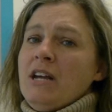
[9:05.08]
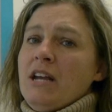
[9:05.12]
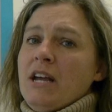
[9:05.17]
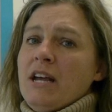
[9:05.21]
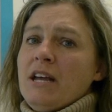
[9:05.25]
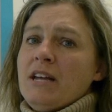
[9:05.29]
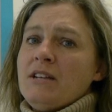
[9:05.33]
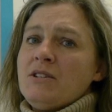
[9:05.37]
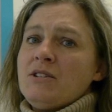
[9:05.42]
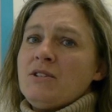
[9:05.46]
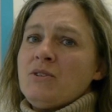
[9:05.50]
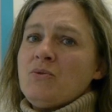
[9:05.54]

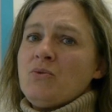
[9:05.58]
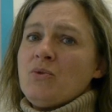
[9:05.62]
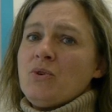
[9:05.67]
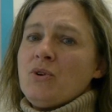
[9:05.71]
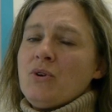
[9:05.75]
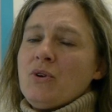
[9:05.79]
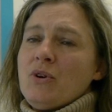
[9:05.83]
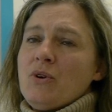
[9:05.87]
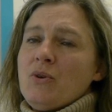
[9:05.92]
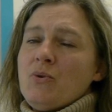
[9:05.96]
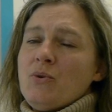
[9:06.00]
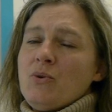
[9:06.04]
And
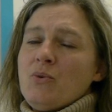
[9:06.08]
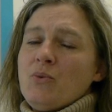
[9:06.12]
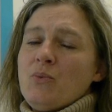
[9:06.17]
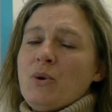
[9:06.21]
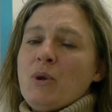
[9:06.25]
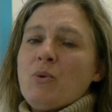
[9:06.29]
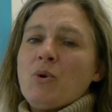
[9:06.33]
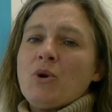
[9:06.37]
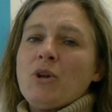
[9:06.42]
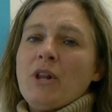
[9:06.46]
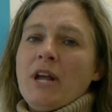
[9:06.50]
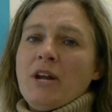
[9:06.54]

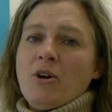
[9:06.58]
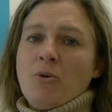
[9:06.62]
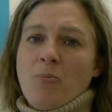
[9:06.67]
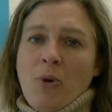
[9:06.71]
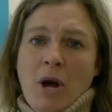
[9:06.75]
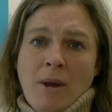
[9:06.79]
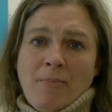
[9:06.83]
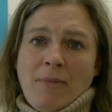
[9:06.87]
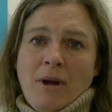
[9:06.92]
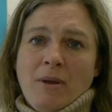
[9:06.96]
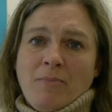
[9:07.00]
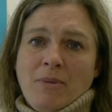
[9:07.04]
we were later
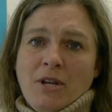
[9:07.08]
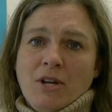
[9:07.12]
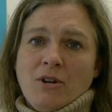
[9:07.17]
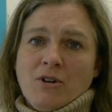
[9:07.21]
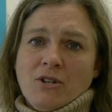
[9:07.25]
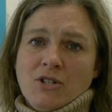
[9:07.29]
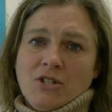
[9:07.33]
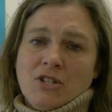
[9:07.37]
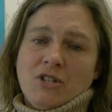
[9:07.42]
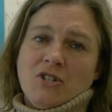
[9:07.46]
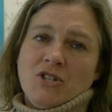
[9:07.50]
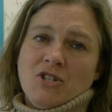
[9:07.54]
bought by
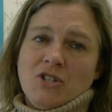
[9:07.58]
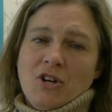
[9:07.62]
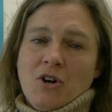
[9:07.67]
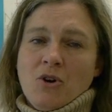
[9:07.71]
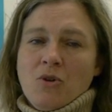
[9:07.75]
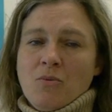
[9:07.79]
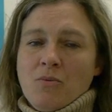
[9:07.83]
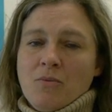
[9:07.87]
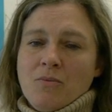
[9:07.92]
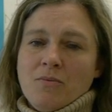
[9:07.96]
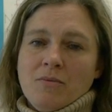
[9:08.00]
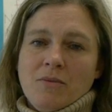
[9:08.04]
Pearson,
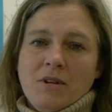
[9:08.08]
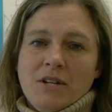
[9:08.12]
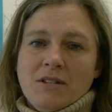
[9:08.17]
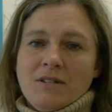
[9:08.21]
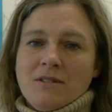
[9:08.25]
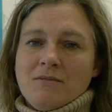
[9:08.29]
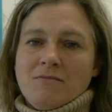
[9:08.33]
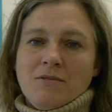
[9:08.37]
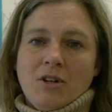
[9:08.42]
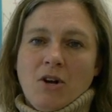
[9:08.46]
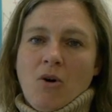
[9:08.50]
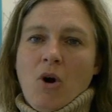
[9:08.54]
so
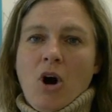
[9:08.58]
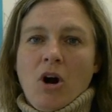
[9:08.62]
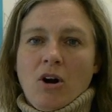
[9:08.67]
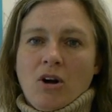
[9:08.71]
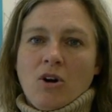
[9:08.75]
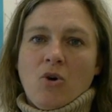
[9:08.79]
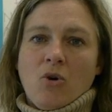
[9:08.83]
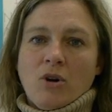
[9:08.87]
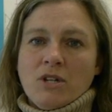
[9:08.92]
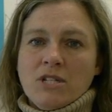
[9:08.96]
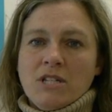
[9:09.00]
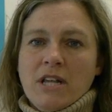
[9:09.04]
it's,
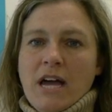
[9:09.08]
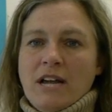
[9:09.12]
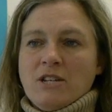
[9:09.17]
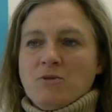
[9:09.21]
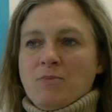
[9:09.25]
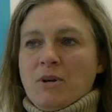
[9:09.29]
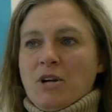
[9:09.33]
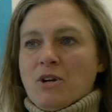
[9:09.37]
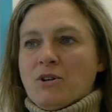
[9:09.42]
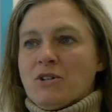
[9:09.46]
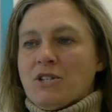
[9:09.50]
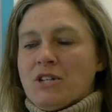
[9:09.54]
Harcourt
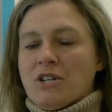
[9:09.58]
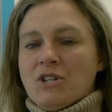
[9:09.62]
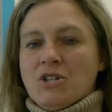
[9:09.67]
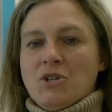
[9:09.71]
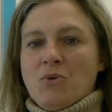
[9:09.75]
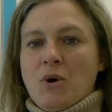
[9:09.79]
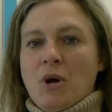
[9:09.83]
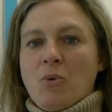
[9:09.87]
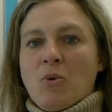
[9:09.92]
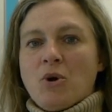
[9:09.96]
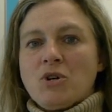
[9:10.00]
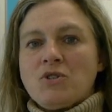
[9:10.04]
/ Pearson is
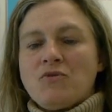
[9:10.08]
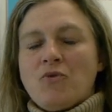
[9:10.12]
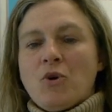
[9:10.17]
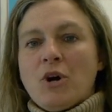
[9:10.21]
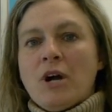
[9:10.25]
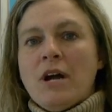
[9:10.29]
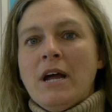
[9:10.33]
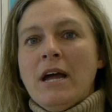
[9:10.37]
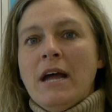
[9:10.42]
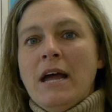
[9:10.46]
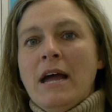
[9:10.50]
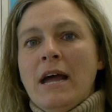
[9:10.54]
who I worked
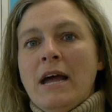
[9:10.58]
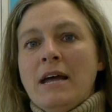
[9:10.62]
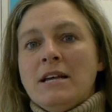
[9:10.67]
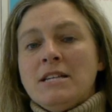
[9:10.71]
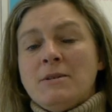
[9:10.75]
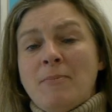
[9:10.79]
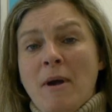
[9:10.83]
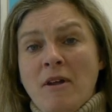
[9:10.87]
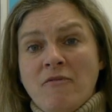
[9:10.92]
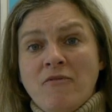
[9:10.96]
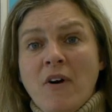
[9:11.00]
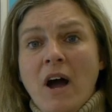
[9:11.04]
for.
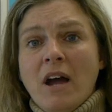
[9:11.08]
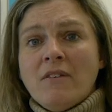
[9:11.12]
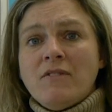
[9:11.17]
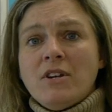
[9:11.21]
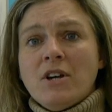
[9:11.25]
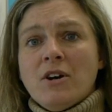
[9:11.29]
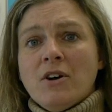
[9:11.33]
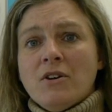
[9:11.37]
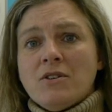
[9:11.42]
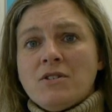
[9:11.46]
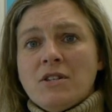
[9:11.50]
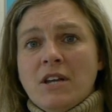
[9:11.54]
Spent 5
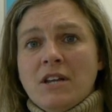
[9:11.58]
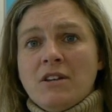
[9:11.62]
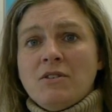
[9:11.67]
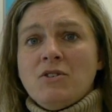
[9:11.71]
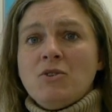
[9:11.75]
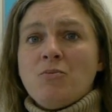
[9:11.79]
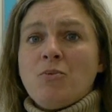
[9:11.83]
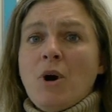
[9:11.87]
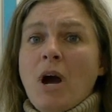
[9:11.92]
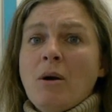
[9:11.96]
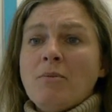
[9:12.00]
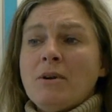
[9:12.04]
years,
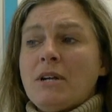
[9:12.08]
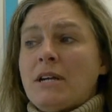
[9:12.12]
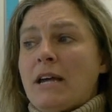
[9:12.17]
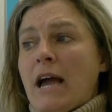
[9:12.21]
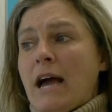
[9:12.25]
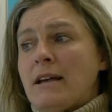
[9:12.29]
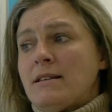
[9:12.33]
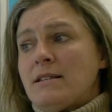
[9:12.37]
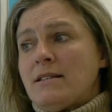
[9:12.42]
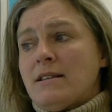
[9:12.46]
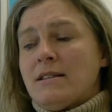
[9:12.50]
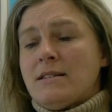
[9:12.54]
and you probably
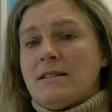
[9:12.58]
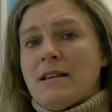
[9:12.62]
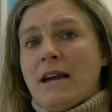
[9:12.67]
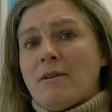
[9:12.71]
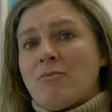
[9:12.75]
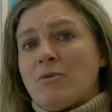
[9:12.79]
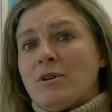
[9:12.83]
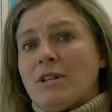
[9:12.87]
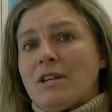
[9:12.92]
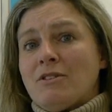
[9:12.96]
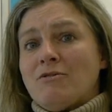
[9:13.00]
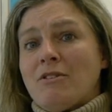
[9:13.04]
guessed, since I
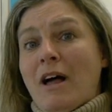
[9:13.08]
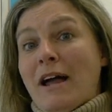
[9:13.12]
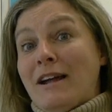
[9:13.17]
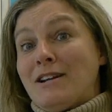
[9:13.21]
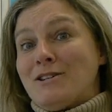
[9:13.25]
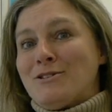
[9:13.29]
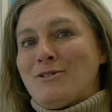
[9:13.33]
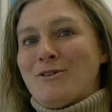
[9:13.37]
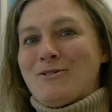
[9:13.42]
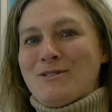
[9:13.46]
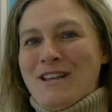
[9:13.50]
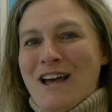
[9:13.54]
really
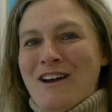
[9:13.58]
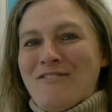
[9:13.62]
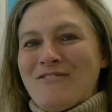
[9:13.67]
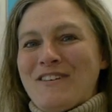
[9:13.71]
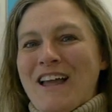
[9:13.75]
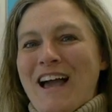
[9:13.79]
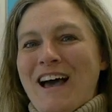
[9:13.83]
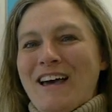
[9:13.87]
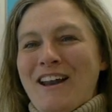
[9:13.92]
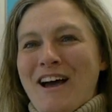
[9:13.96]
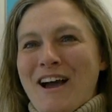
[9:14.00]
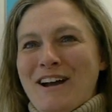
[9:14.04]
liked those
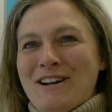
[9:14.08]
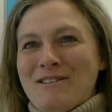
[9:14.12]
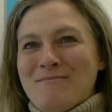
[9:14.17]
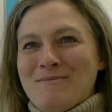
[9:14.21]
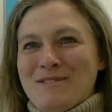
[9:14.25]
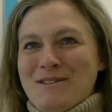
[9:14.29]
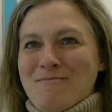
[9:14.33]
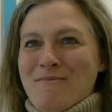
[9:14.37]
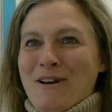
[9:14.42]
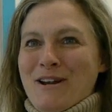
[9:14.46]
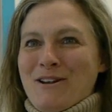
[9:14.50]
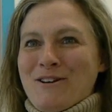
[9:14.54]
FCAT
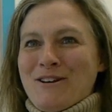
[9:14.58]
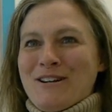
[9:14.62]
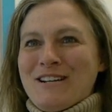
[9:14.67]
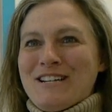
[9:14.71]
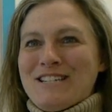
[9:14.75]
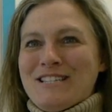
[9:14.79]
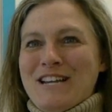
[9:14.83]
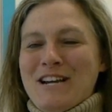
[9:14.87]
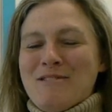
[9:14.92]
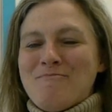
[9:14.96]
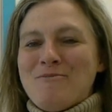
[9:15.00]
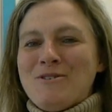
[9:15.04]
items in my good
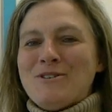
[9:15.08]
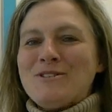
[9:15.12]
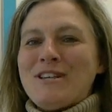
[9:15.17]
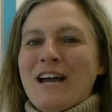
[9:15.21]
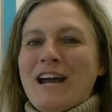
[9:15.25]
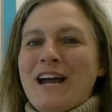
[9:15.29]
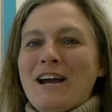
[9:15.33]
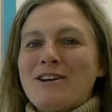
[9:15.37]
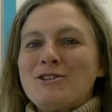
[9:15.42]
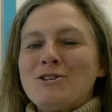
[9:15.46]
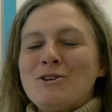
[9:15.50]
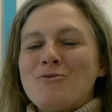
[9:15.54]
examples,
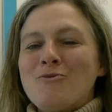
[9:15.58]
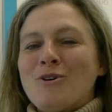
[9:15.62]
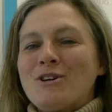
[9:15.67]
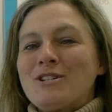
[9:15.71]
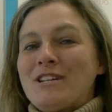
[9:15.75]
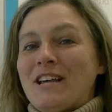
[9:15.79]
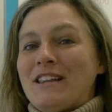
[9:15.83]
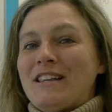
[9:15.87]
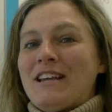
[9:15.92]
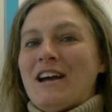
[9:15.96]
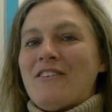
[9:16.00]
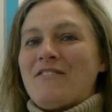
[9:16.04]
I actually
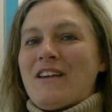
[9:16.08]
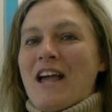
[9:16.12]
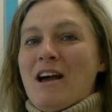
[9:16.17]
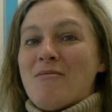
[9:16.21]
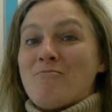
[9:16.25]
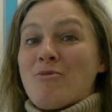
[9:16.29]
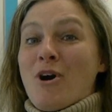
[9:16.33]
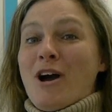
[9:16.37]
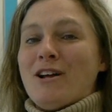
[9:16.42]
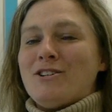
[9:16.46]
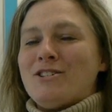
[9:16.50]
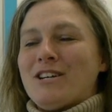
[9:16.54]
worked on the
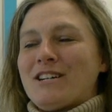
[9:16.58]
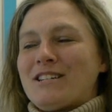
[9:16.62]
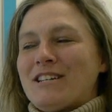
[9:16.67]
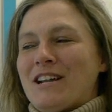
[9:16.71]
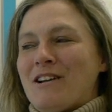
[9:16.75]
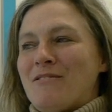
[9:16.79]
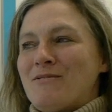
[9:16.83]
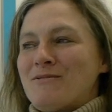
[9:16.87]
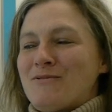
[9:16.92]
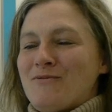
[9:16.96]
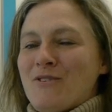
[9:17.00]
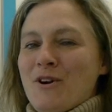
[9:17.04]
FCAT project,
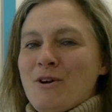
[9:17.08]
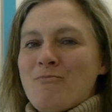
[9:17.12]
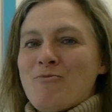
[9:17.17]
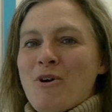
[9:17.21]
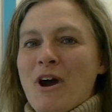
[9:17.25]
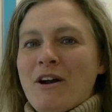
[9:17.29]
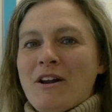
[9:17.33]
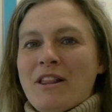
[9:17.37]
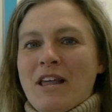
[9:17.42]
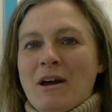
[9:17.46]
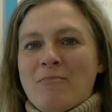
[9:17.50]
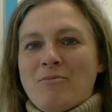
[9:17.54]
and I was very
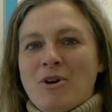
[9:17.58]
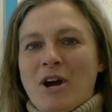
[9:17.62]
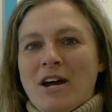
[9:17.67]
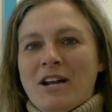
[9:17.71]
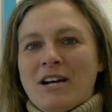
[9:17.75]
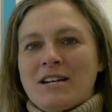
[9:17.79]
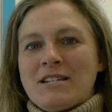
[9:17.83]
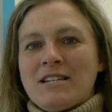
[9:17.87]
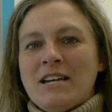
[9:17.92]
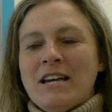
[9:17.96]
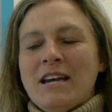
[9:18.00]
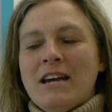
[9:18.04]
proud of that
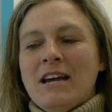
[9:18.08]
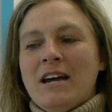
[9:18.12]
product.